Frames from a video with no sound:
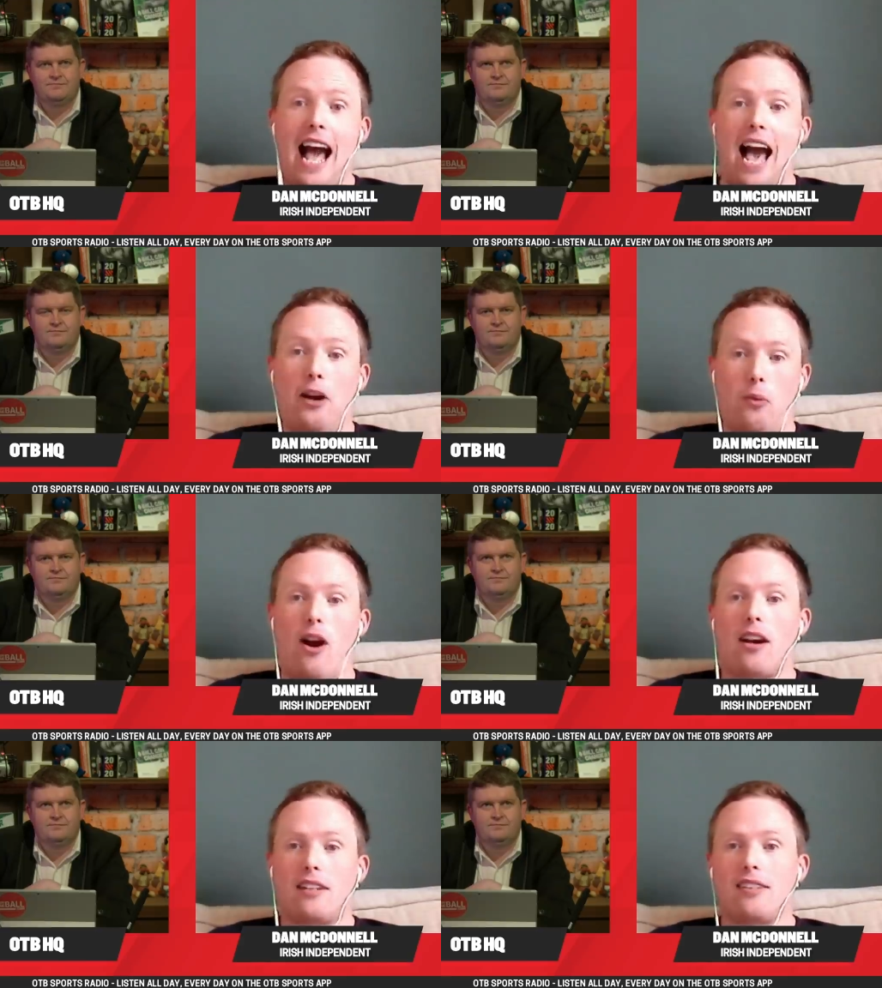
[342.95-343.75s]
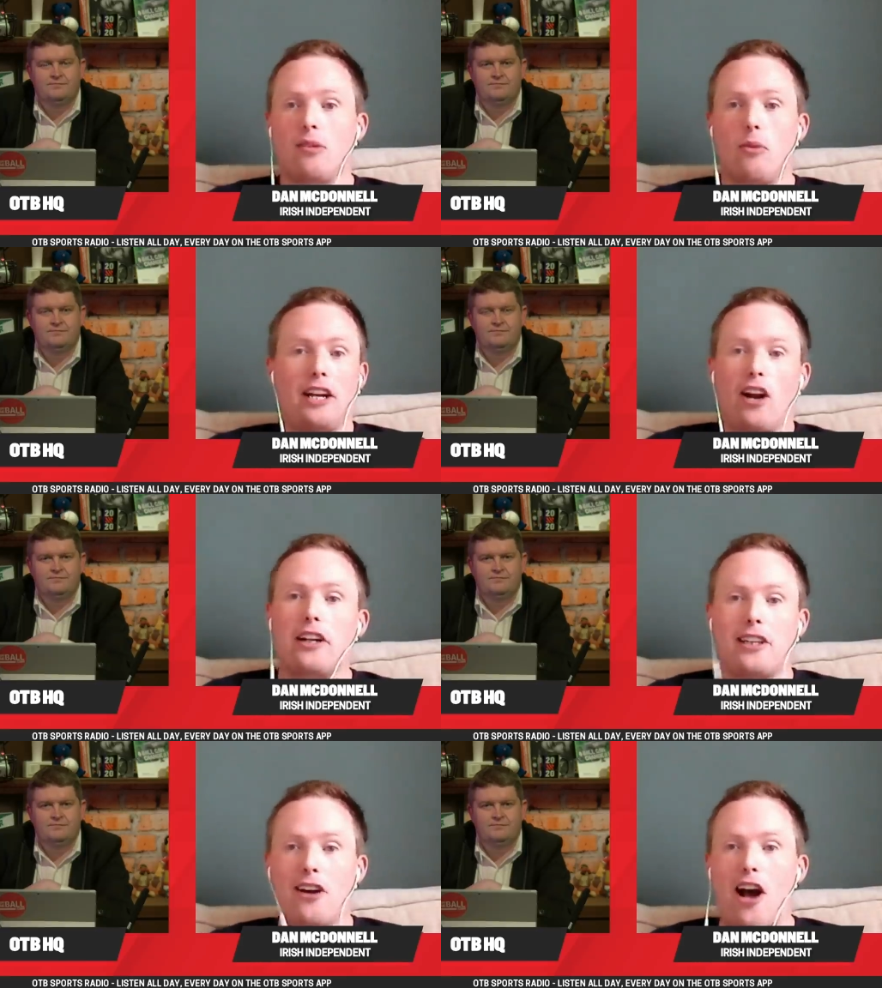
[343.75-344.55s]
Speaker 1: and it worked. Whether you
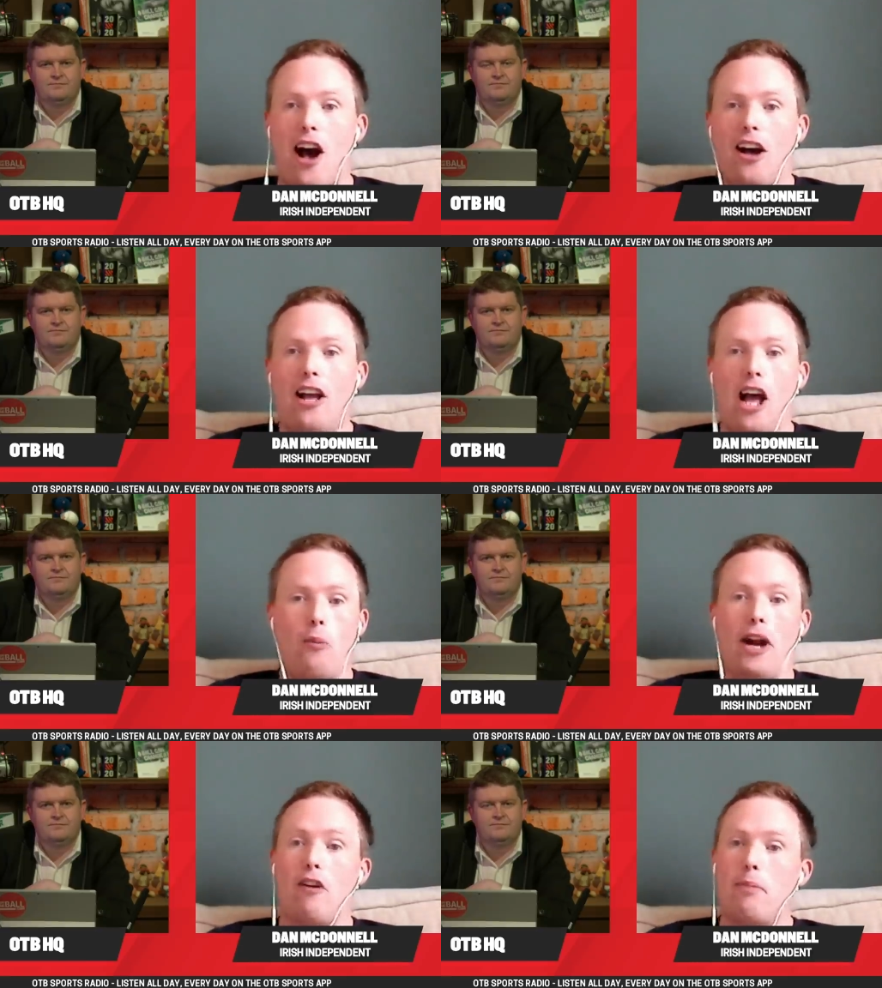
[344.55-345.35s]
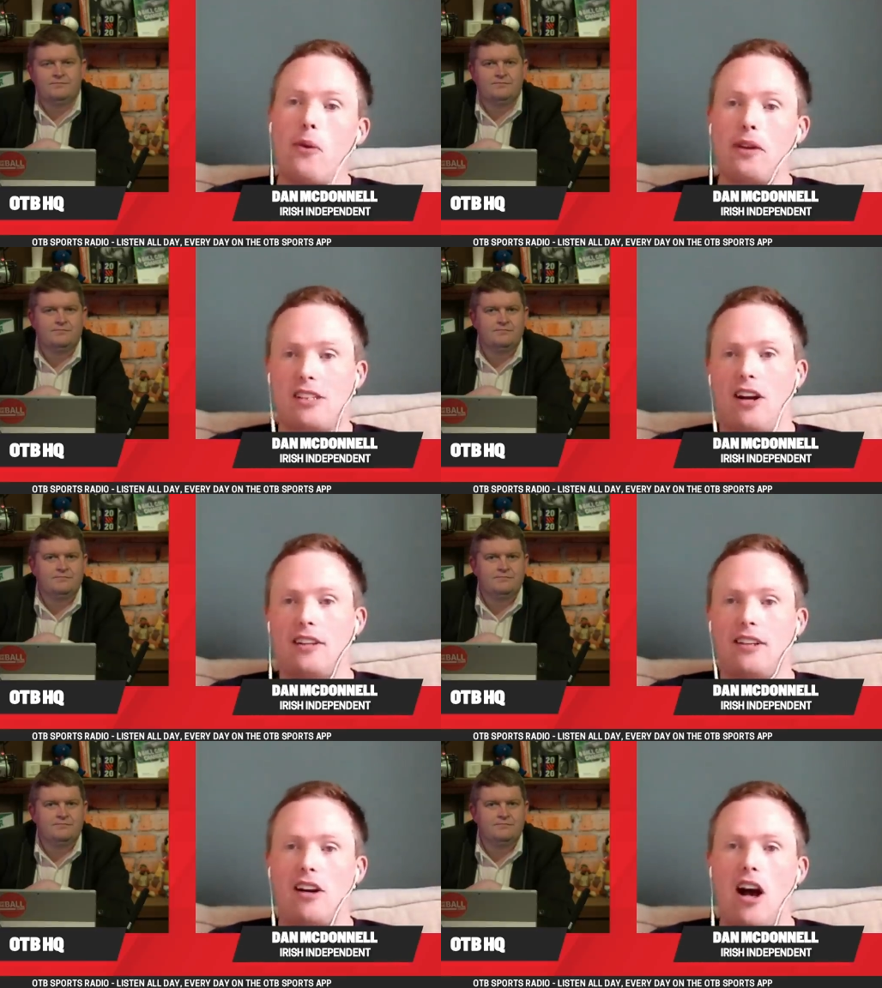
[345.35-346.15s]
liked it or not, and whether opponents
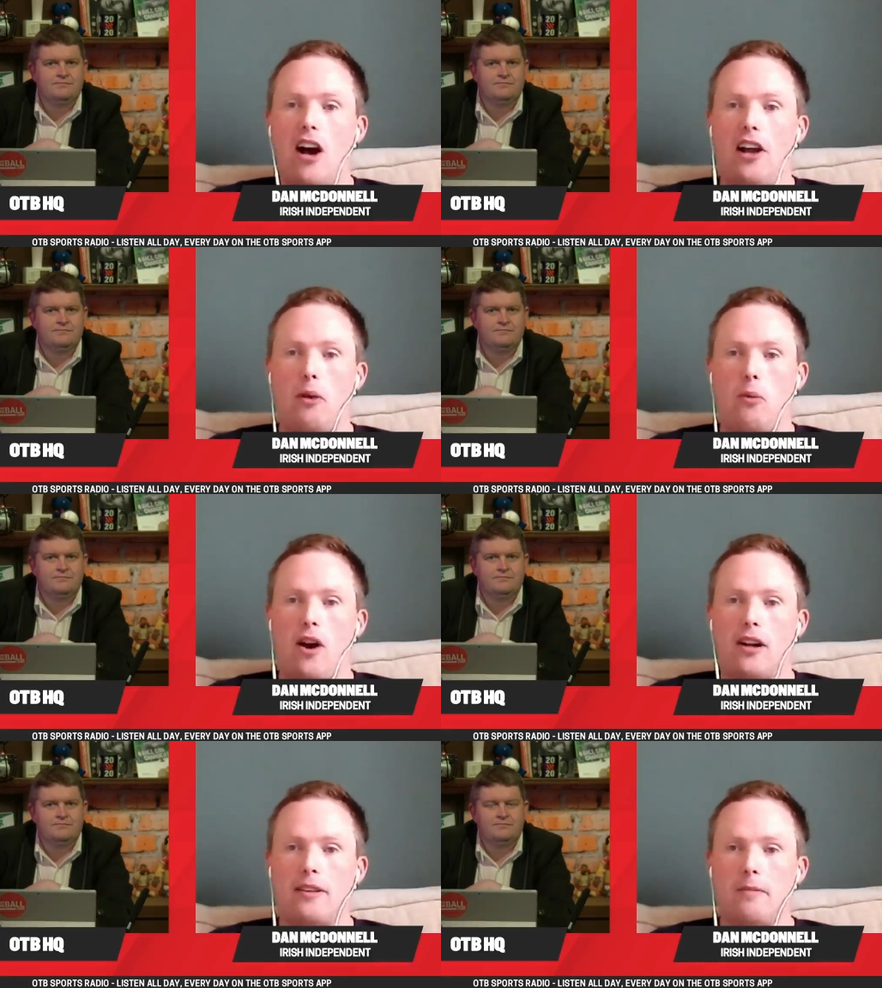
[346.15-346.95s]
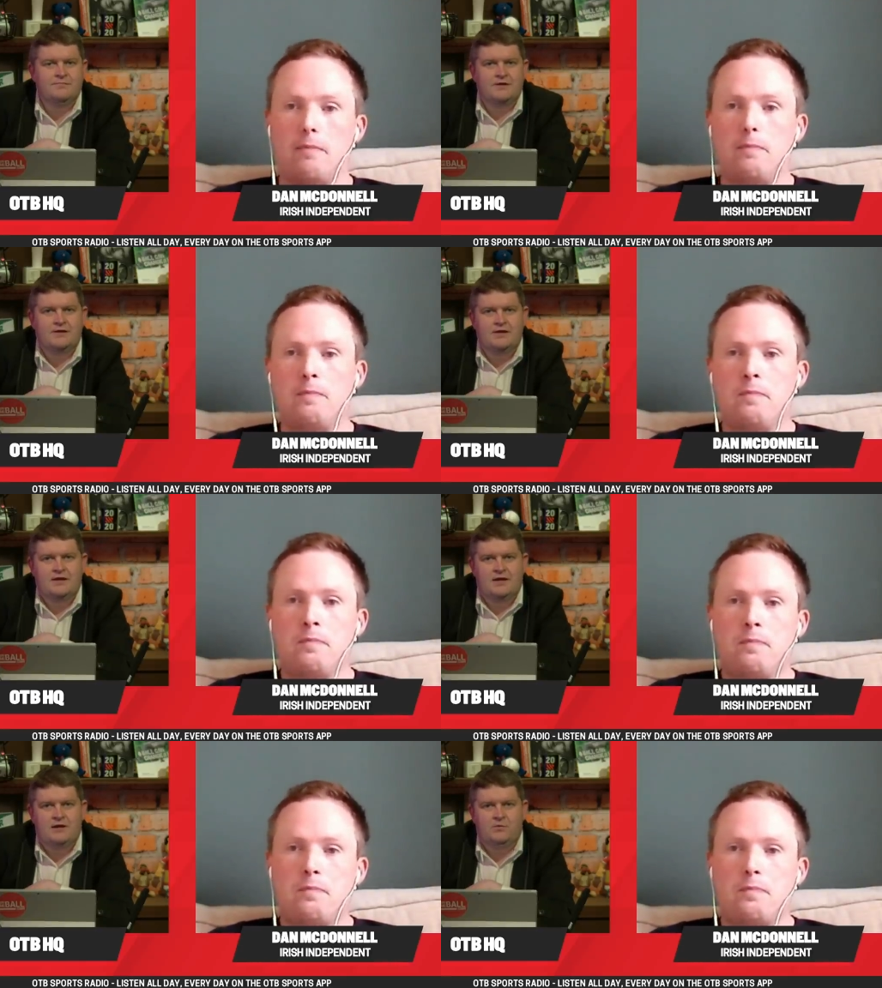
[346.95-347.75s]
liked it or not, it worked.
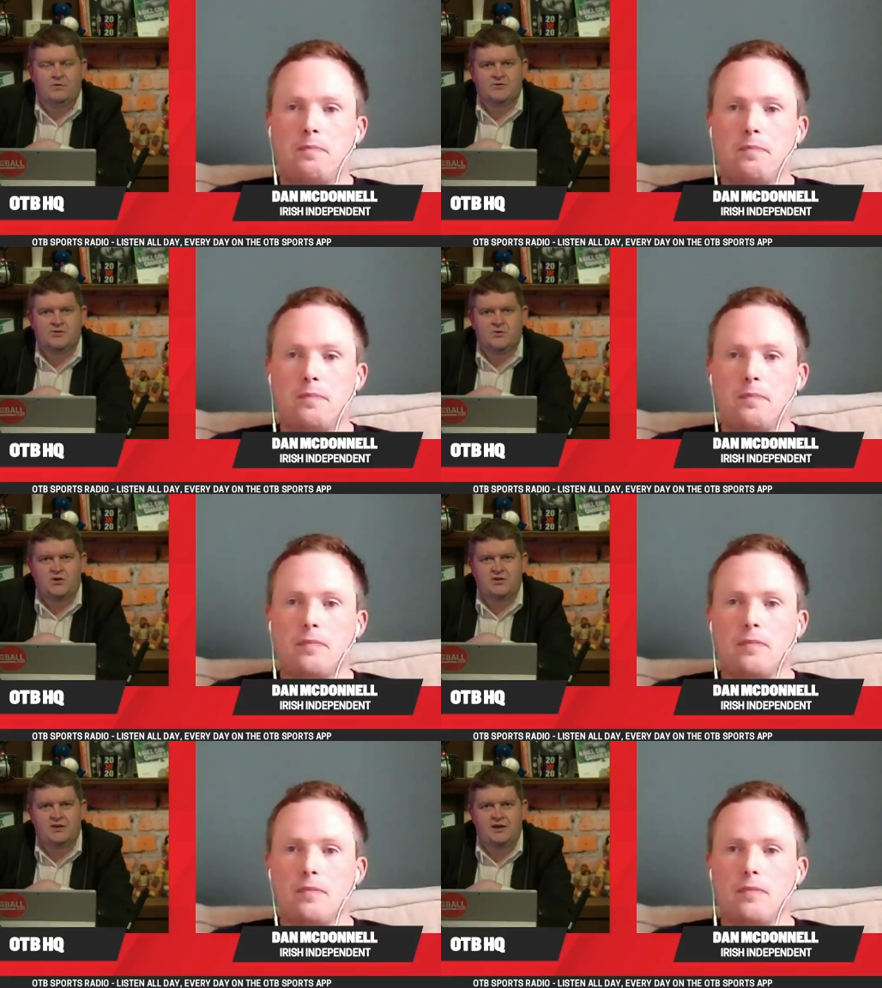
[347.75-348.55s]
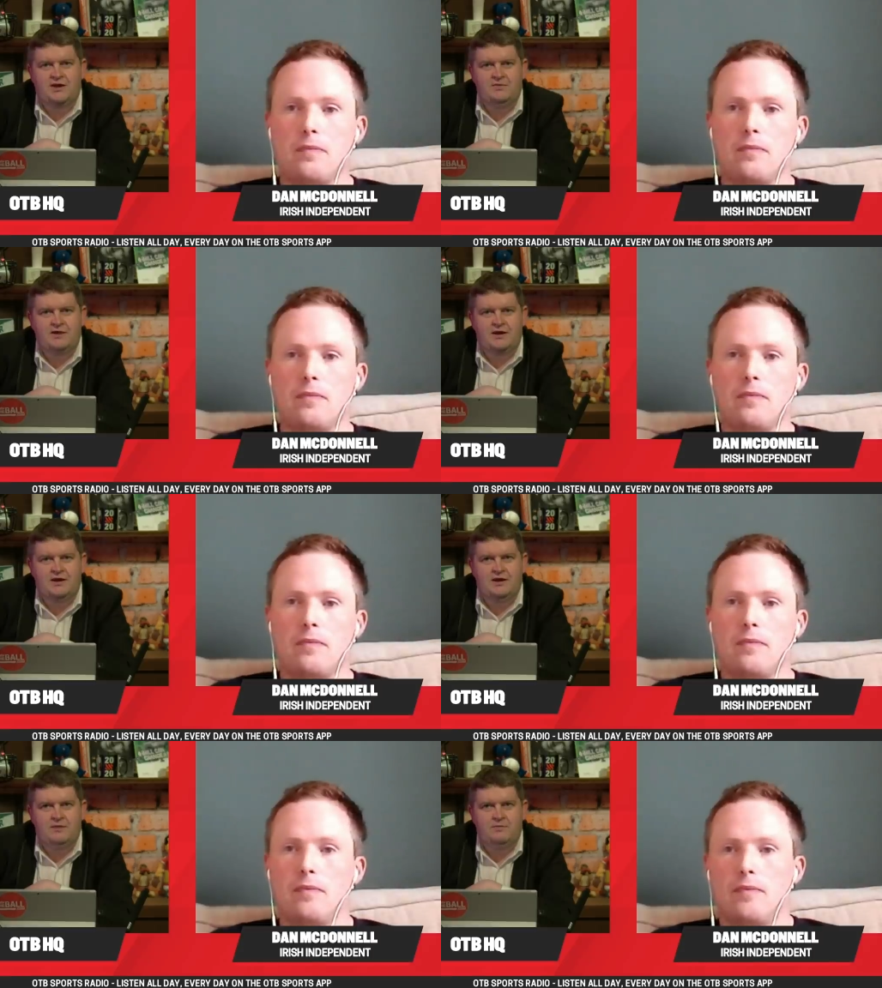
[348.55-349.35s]
Speaker 2: Uh, we're also joined on the line
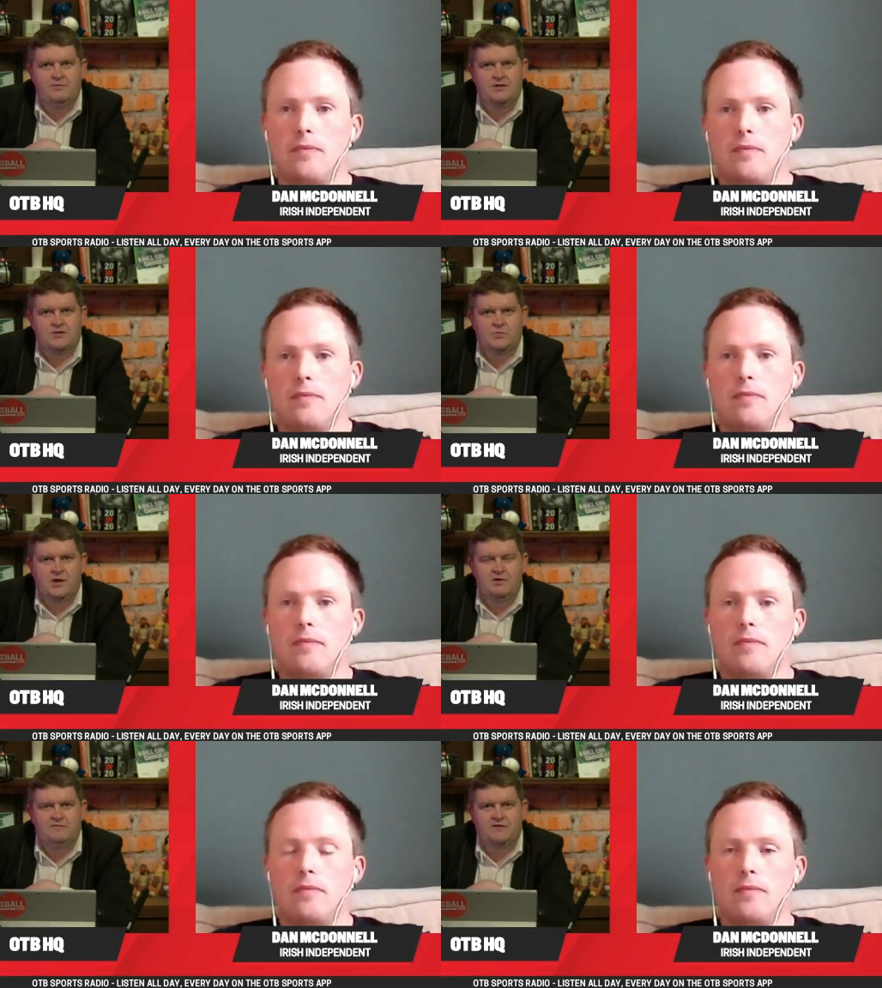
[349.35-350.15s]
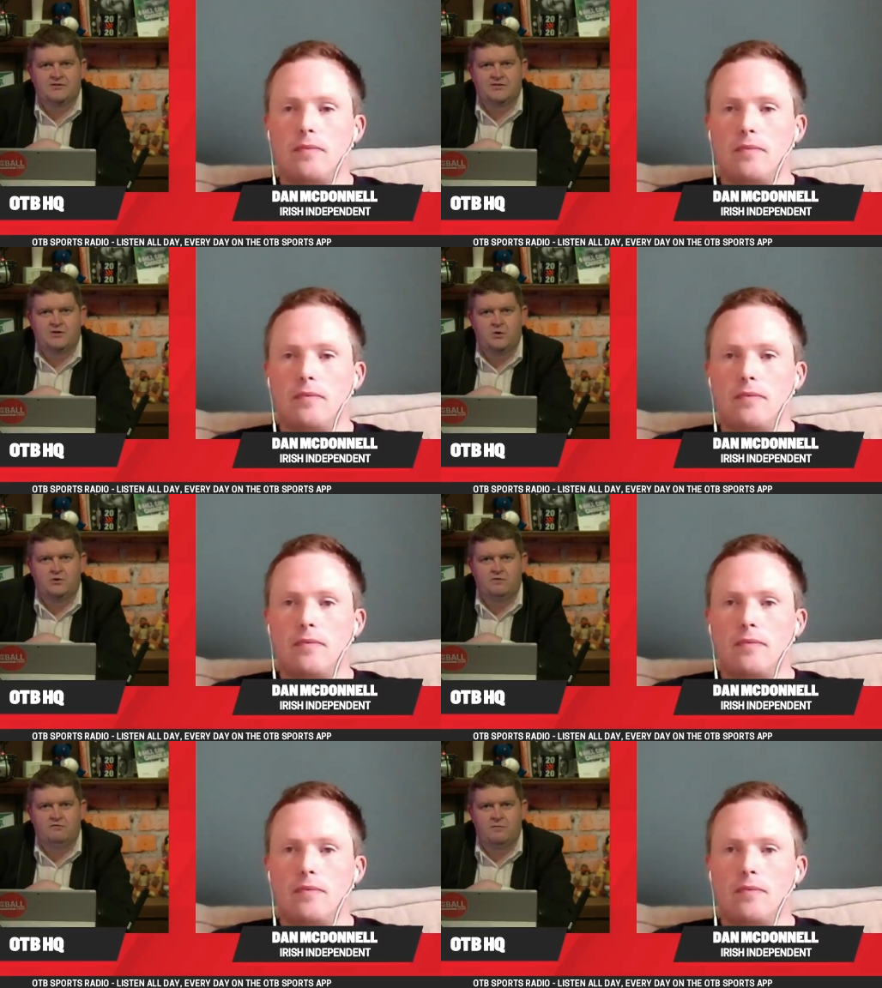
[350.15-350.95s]
um, as well by Vincent
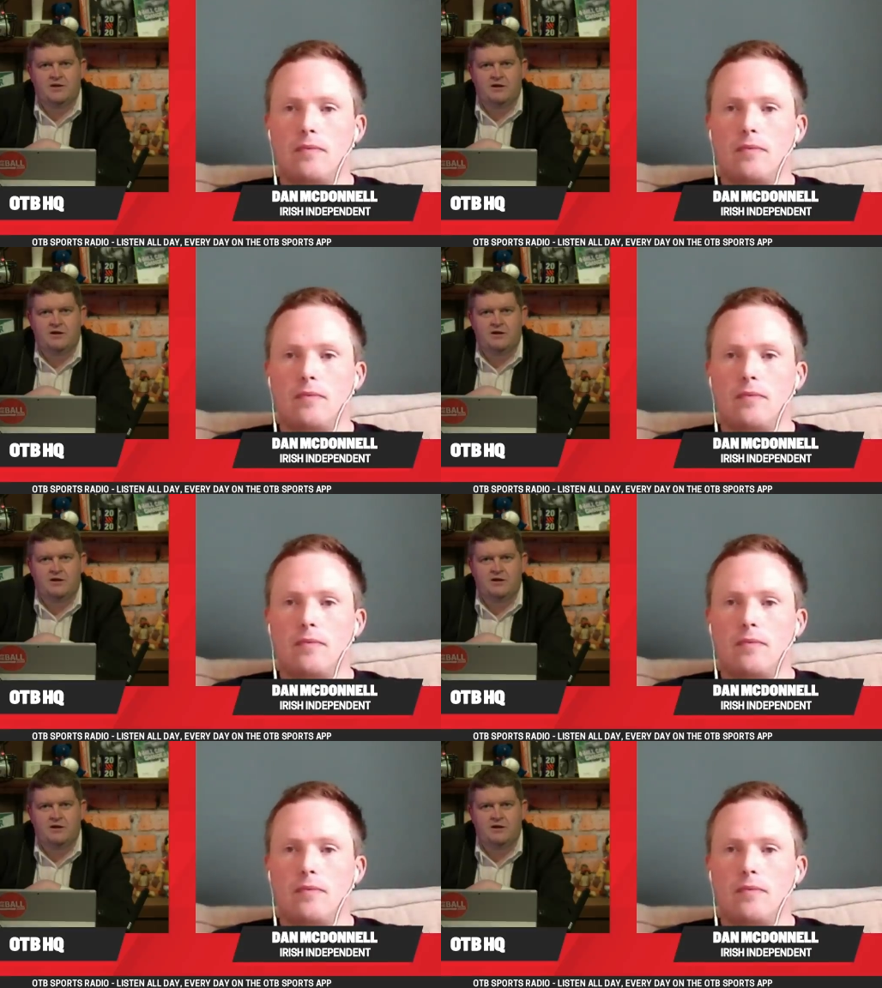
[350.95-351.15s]
Hogan from the